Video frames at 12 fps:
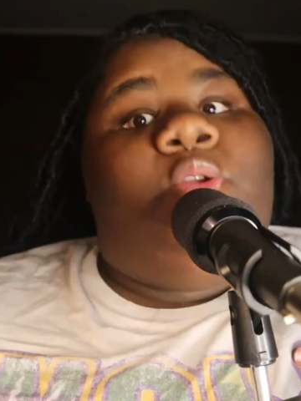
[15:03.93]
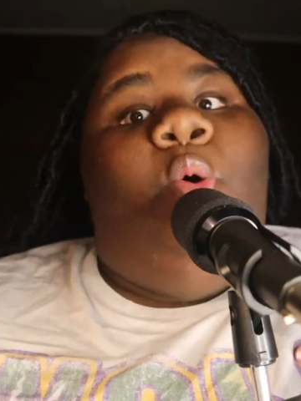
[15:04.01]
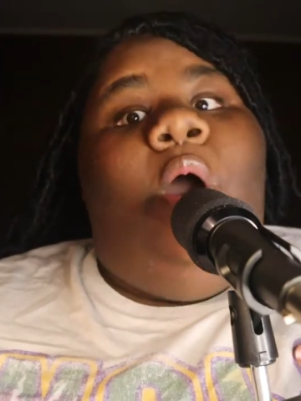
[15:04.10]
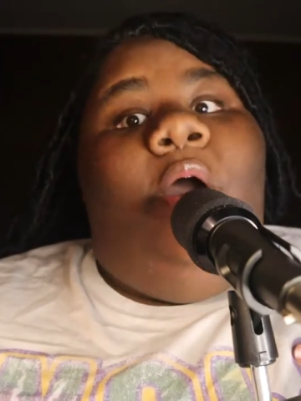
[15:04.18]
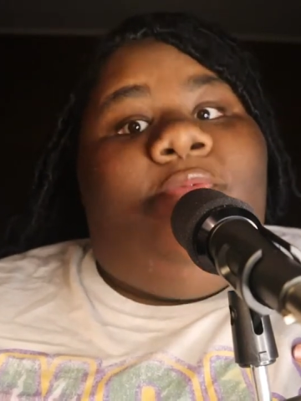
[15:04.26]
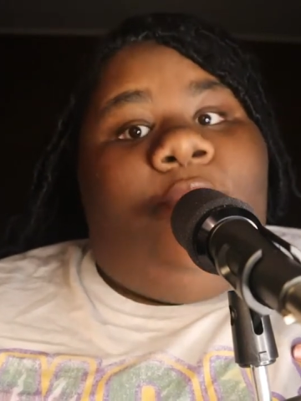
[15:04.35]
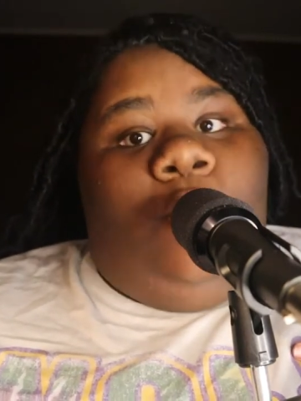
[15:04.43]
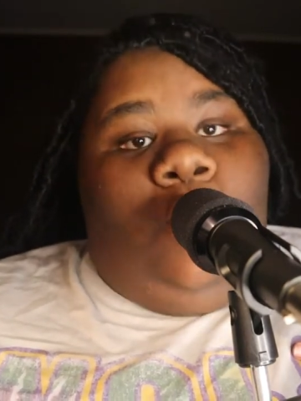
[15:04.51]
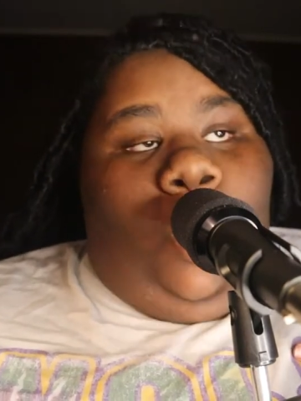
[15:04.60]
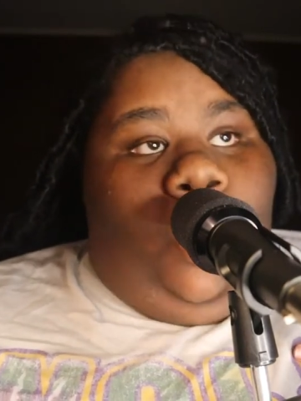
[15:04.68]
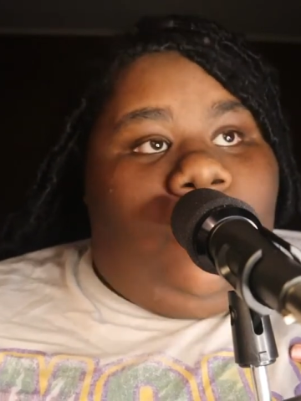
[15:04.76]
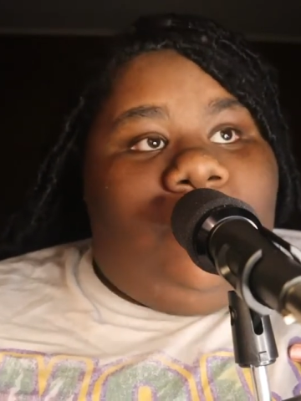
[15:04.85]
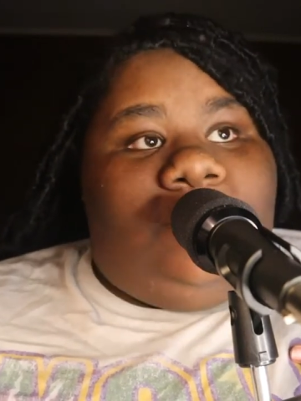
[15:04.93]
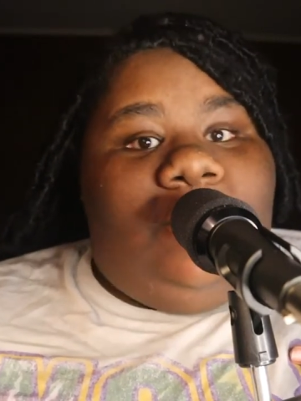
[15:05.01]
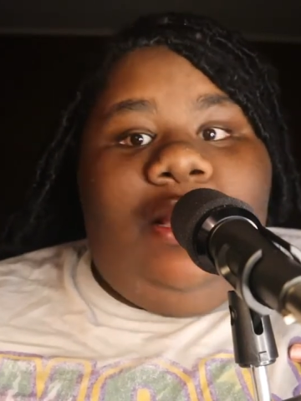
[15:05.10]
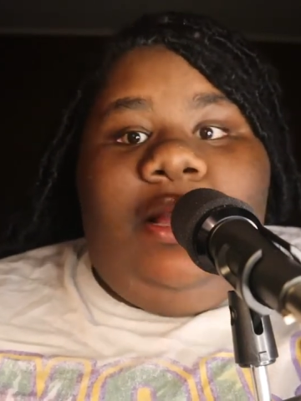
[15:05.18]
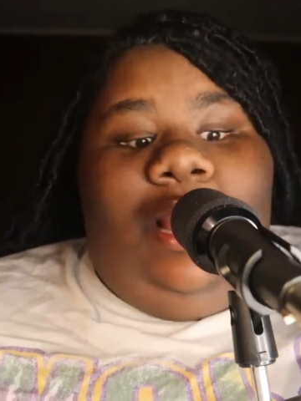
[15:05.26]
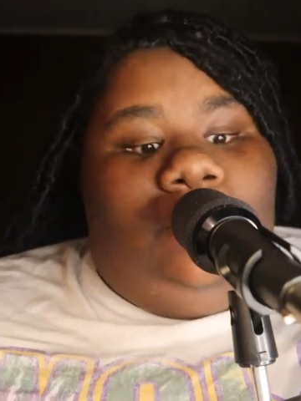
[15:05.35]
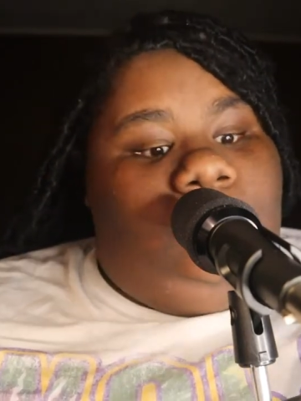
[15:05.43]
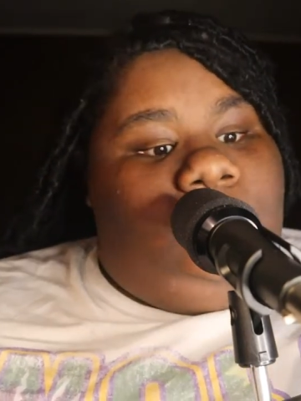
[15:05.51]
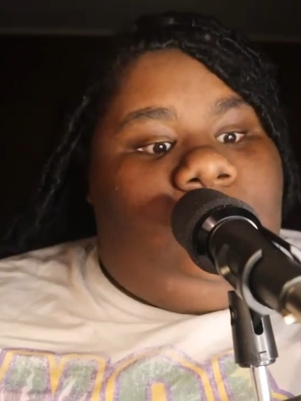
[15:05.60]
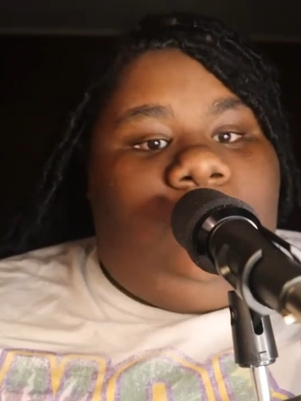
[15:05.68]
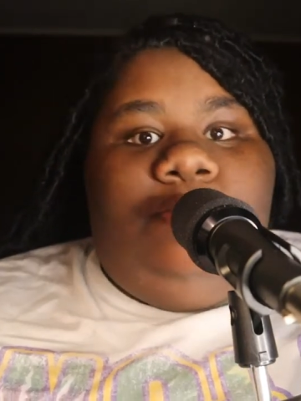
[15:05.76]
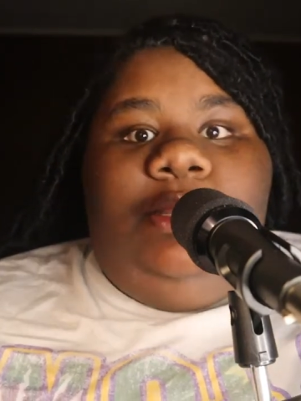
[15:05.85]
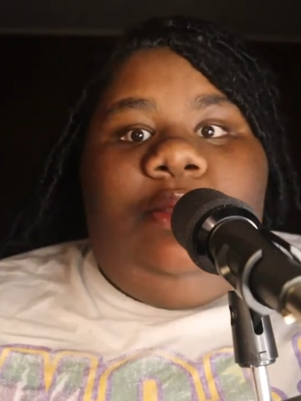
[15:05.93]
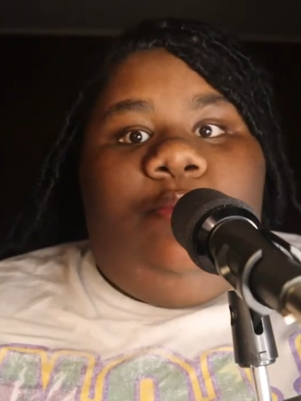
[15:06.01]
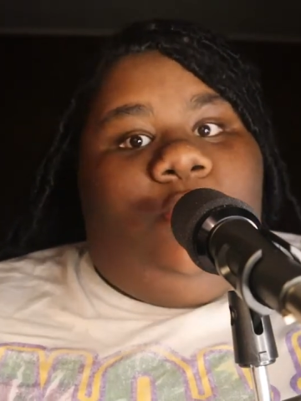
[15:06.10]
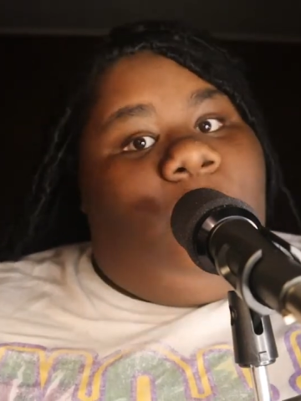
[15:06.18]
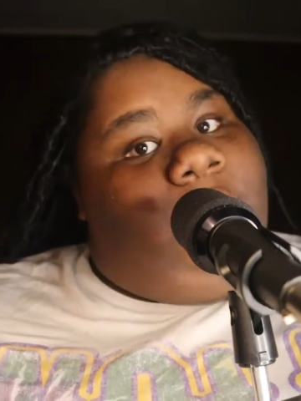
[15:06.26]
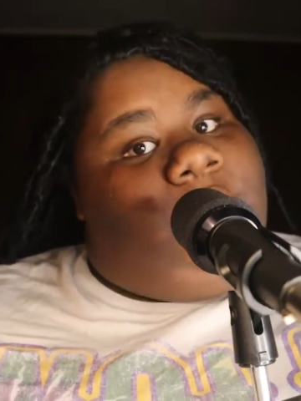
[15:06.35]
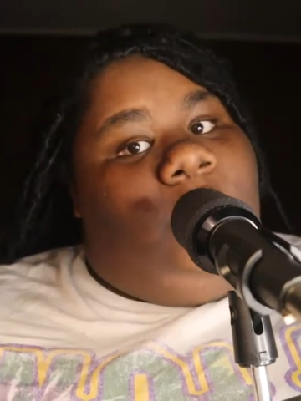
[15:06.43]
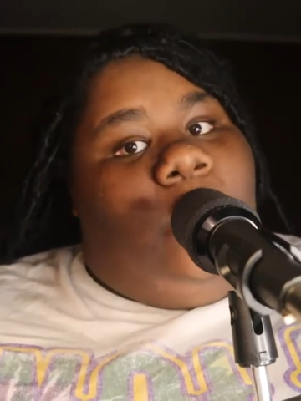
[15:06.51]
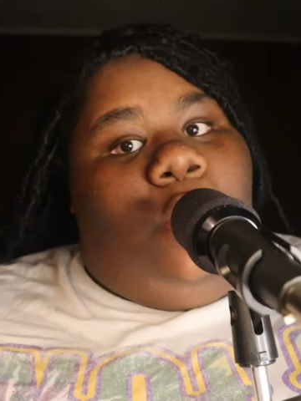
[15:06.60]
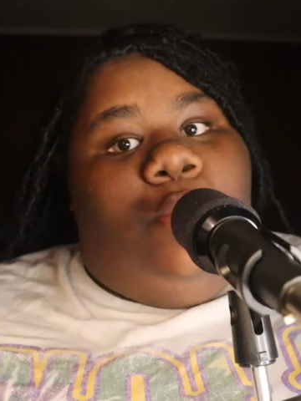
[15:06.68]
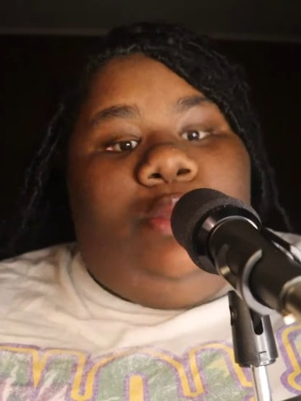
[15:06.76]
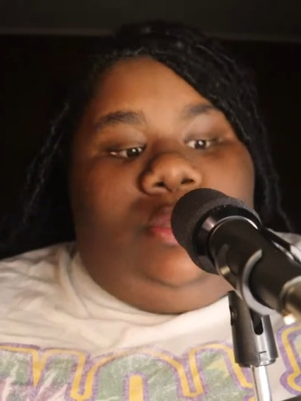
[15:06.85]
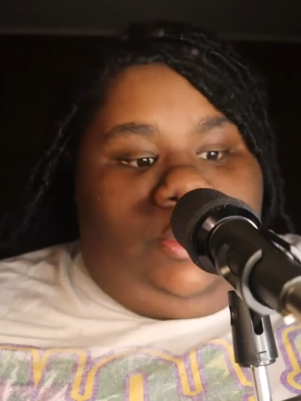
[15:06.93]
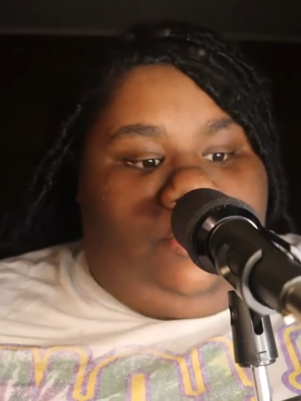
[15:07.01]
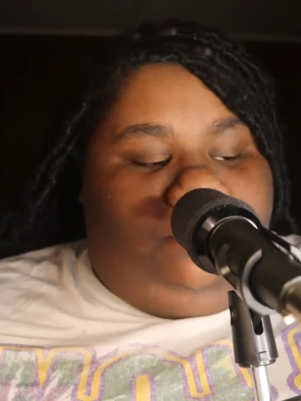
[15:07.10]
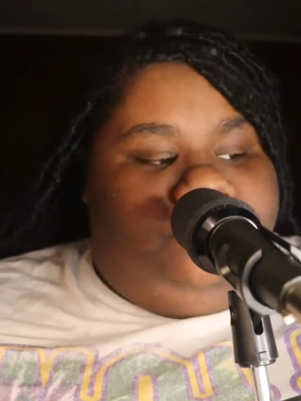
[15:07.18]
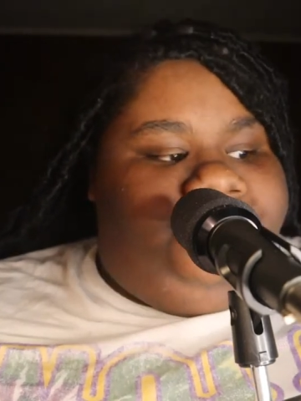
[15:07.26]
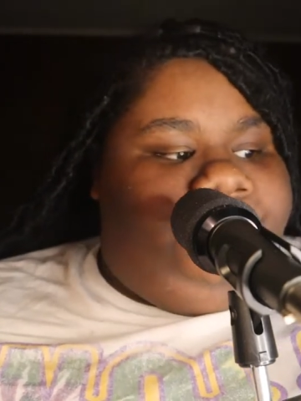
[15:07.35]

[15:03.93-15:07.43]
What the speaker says: So, of course, I was on social media with the rest of y'all, you know?